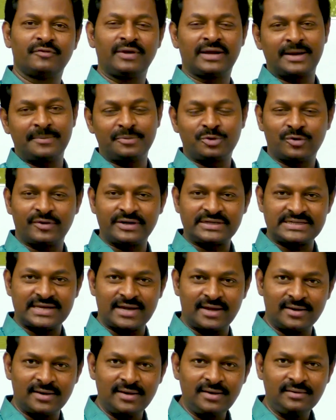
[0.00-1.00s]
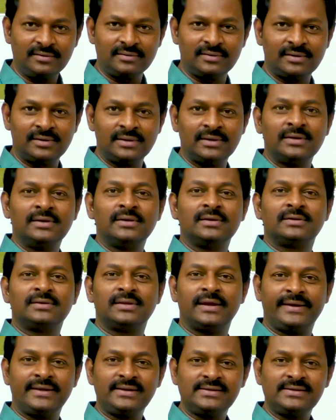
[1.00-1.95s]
Welcome to our channel, that